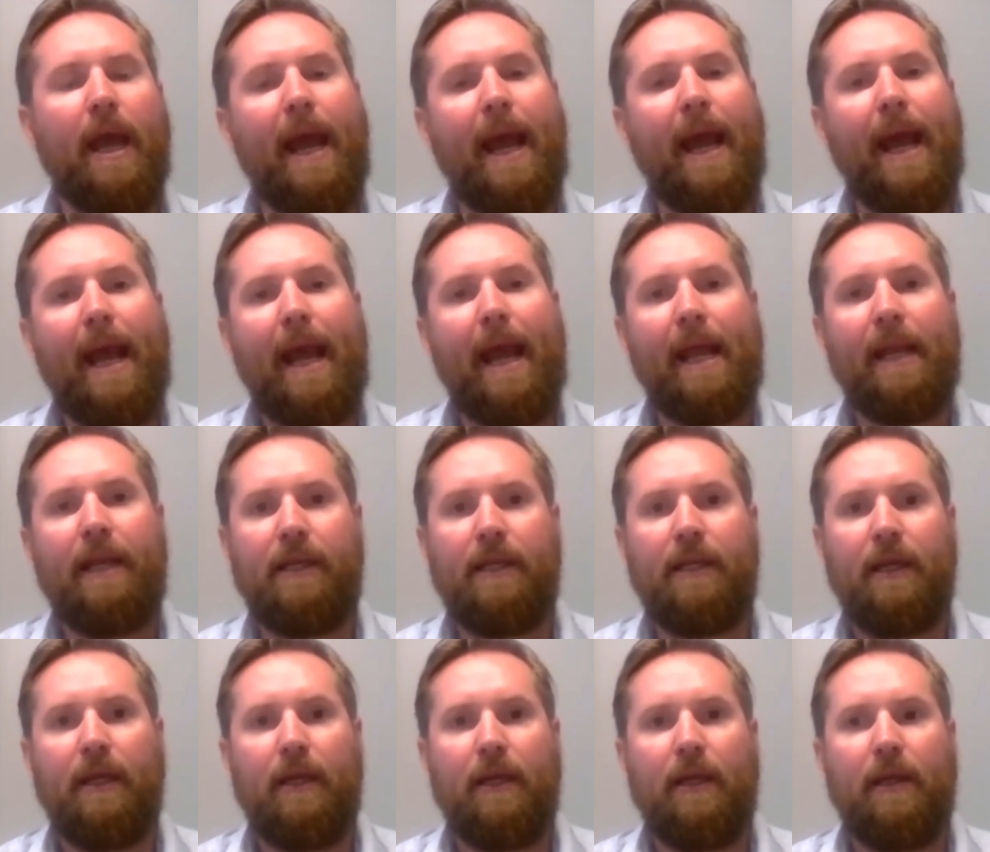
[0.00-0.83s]

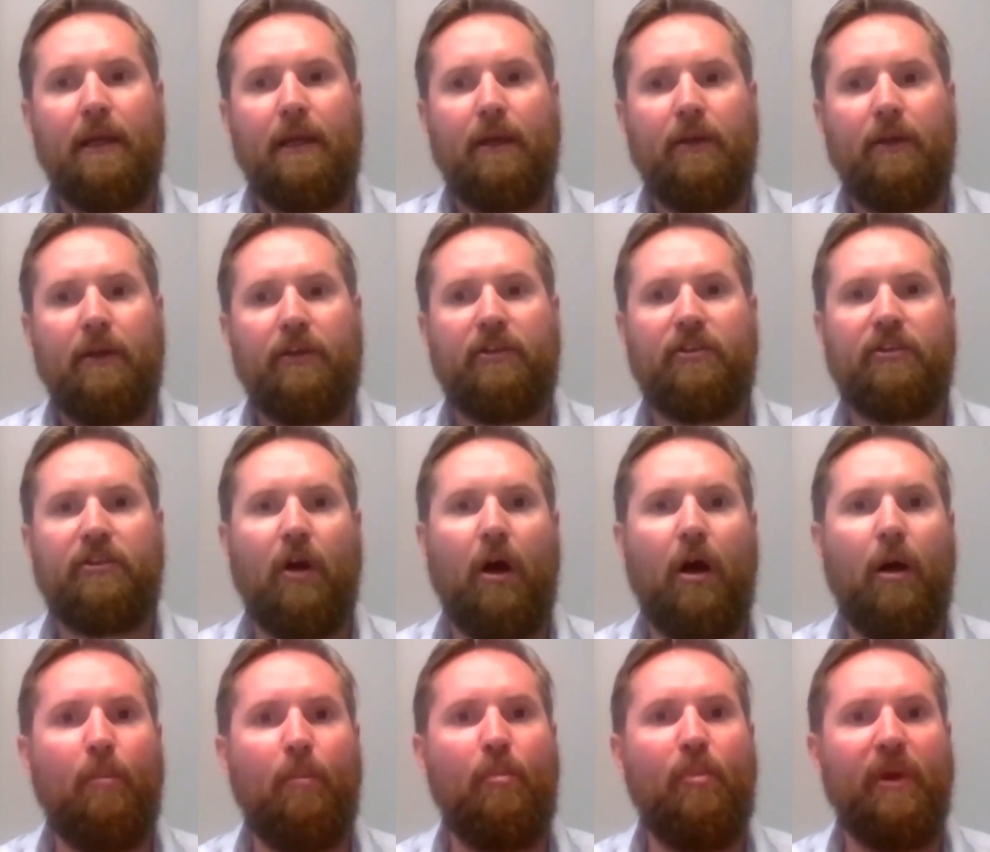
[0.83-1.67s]
and
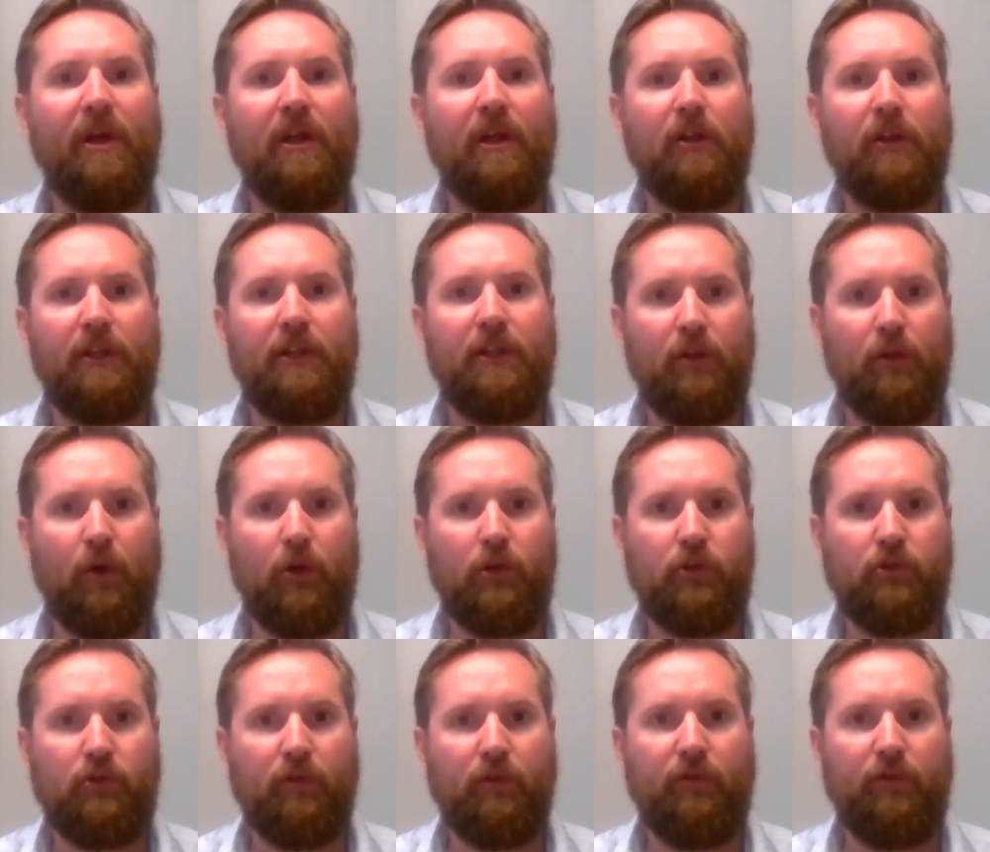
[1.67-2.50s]
start building
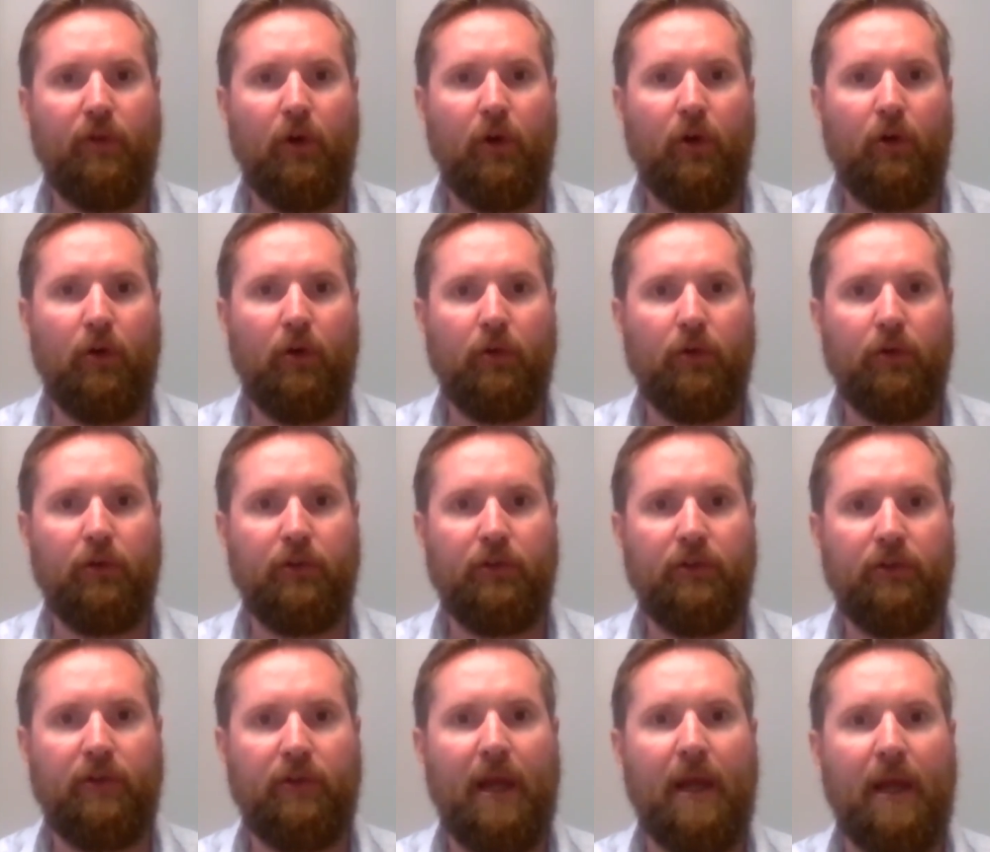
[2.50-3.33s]
those
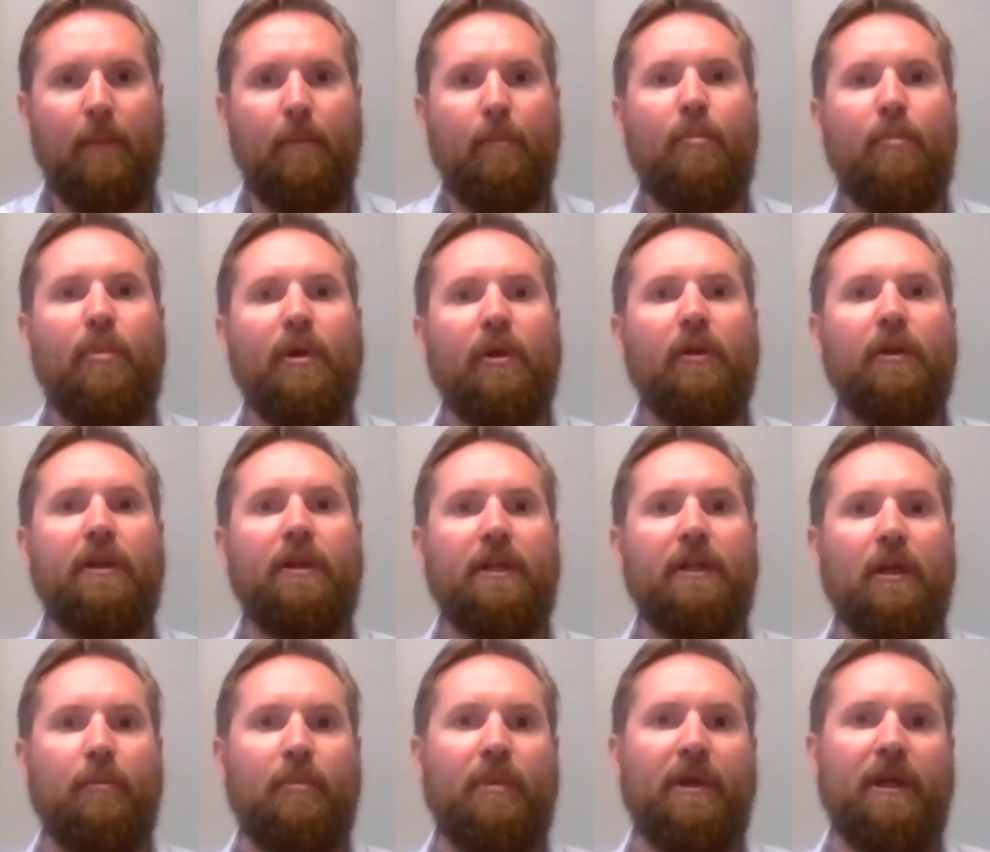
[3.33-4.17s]
referrals and
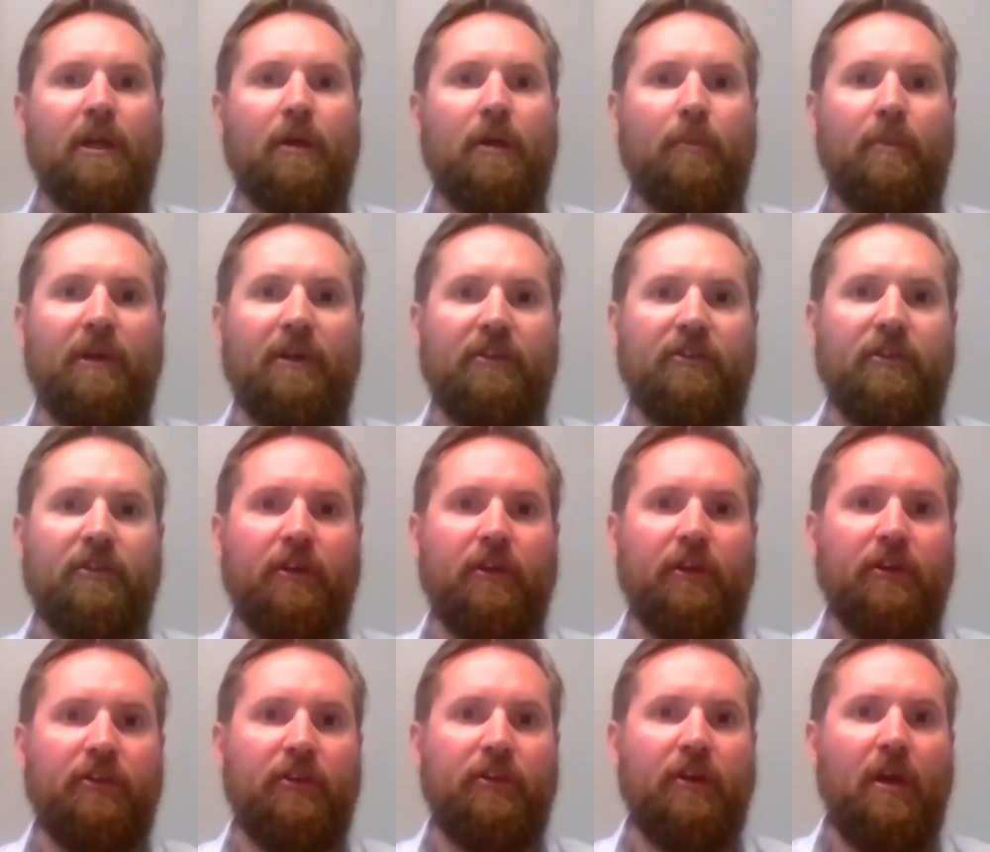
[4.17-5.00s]
building a bigger
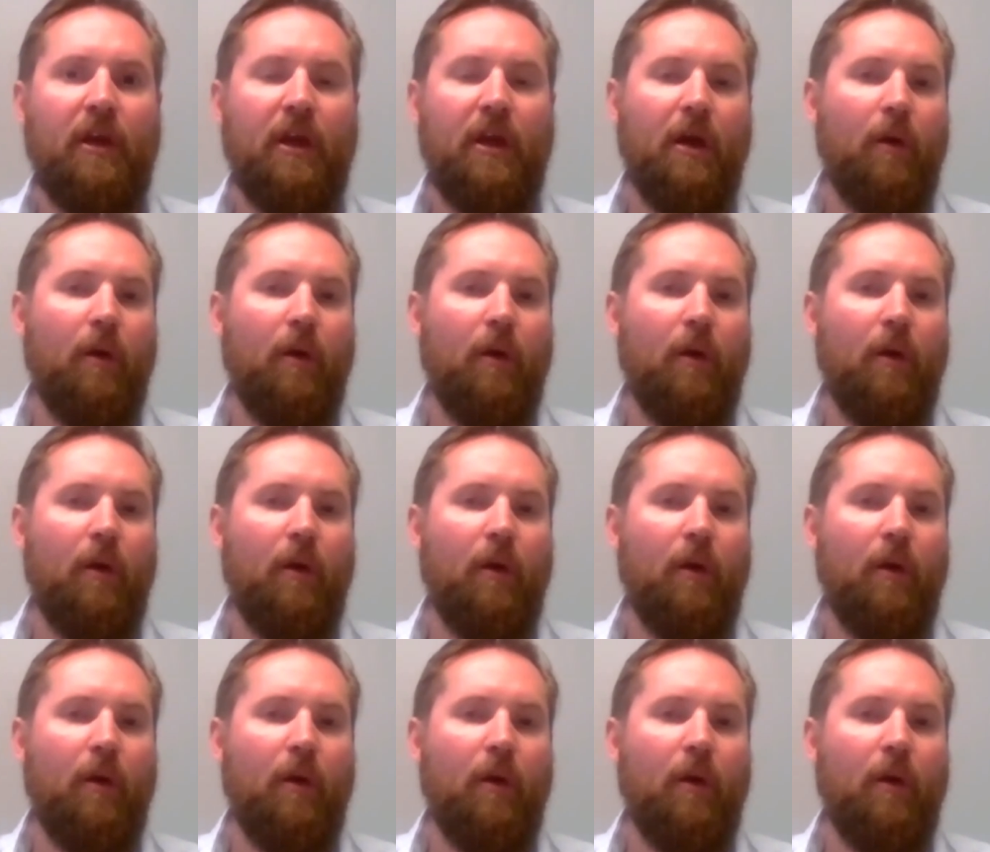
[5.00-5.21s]
business.